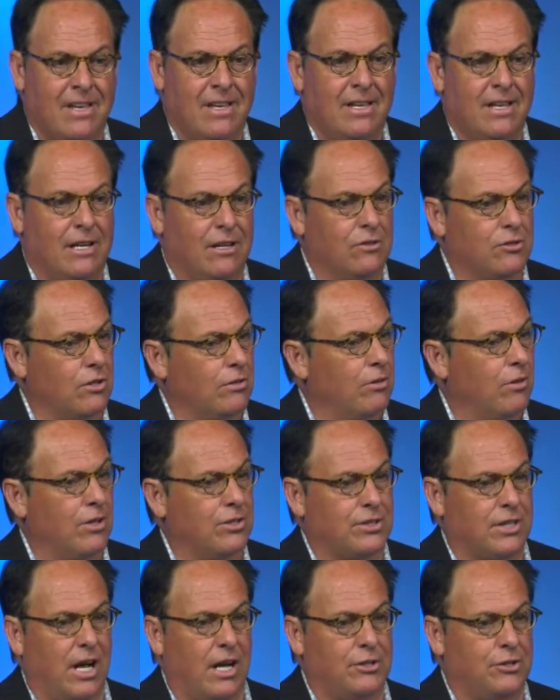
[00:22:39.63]
He goes, Oh, no,
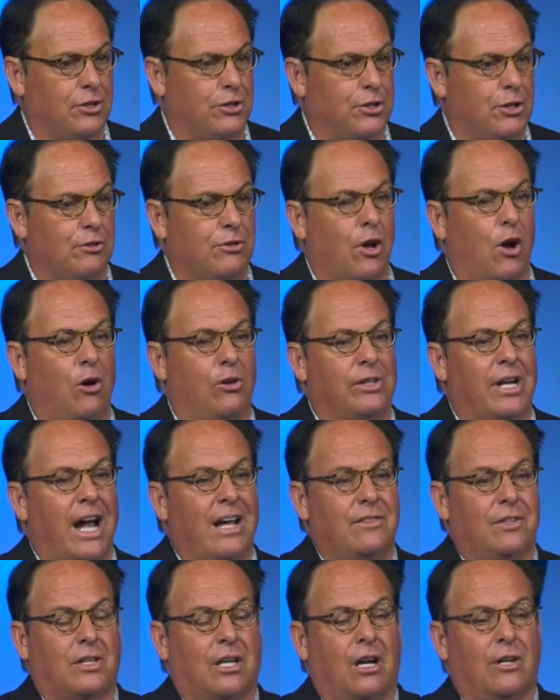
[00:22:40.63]
it's not just you. The whole night,
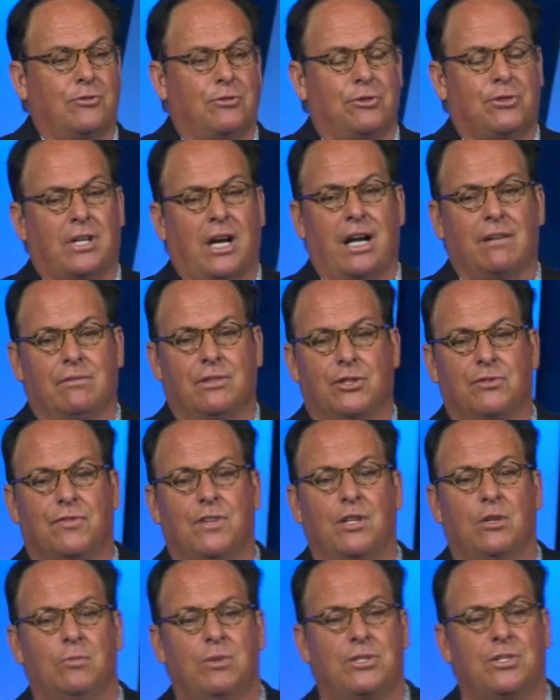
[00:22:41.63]
the countryside was
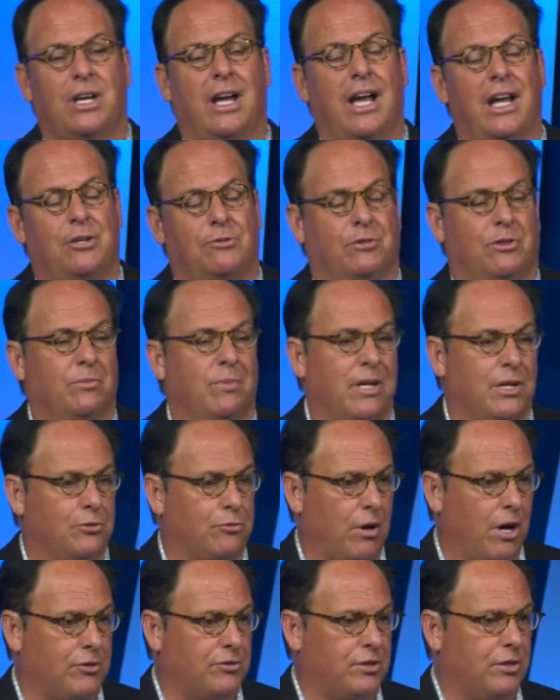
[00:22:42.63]
filled with tanks with men
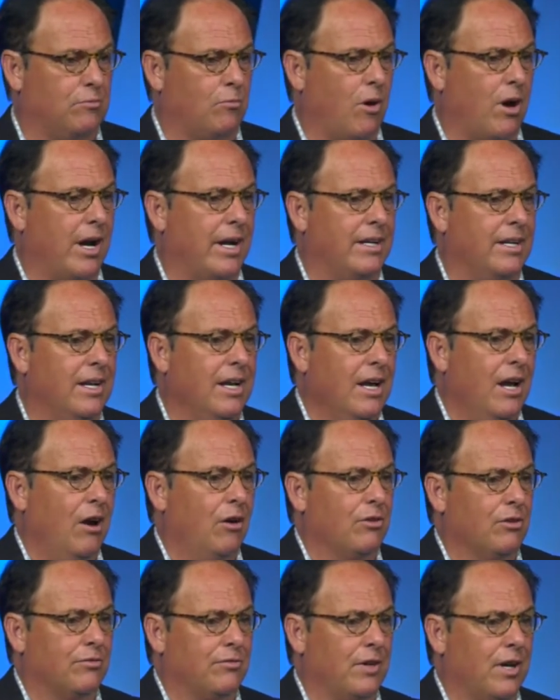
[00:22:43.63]
dressed in white on
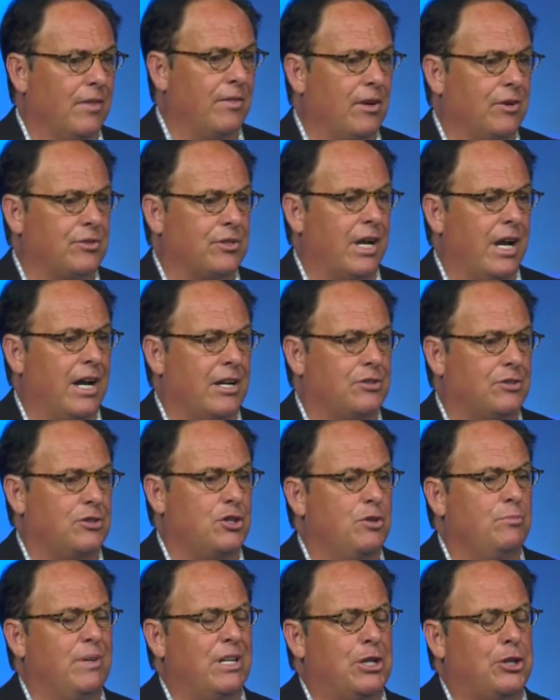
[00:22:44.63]
the front of their tanks.
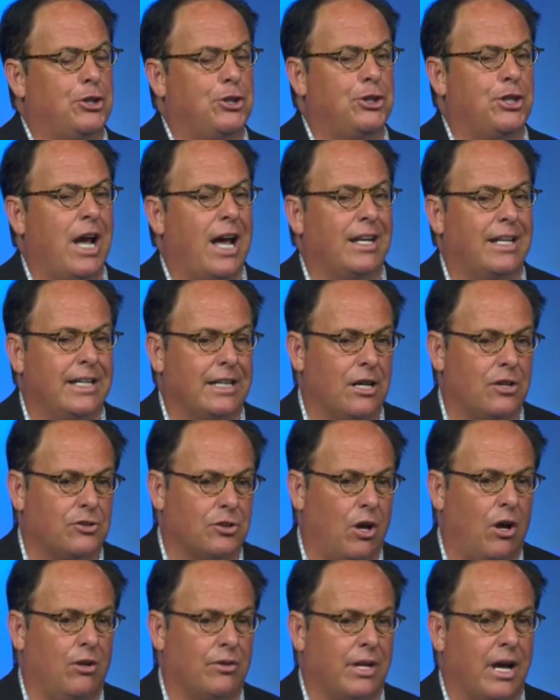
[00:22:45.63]
You've been shelling us
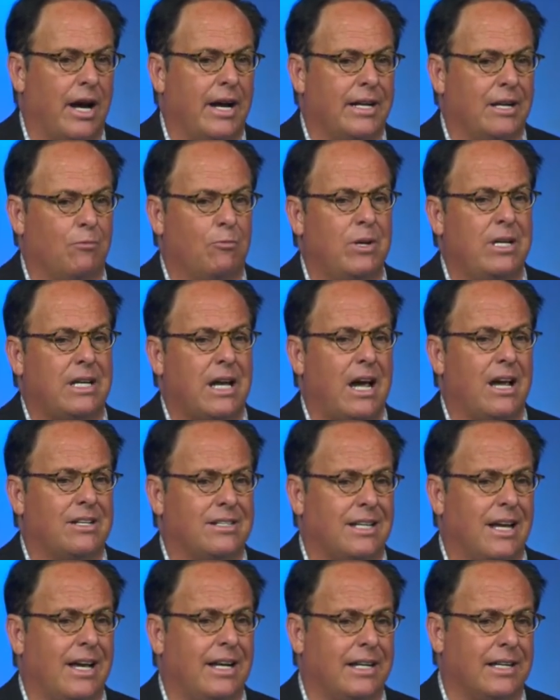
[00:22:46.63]
all night, and we can't
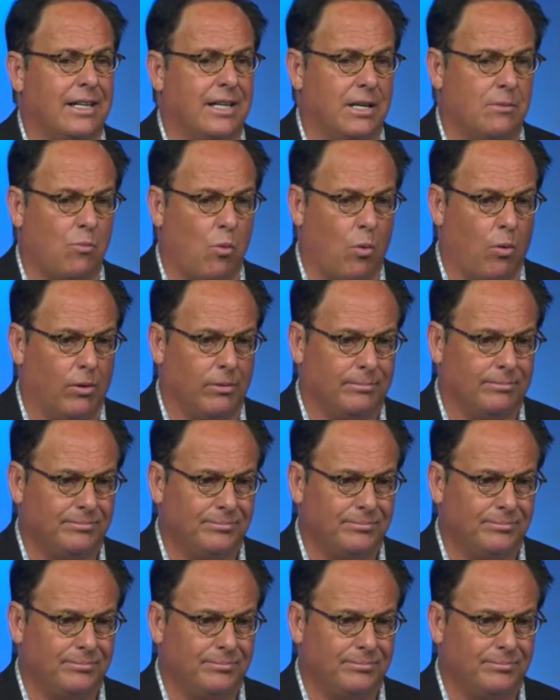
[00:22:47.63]
take it anymore.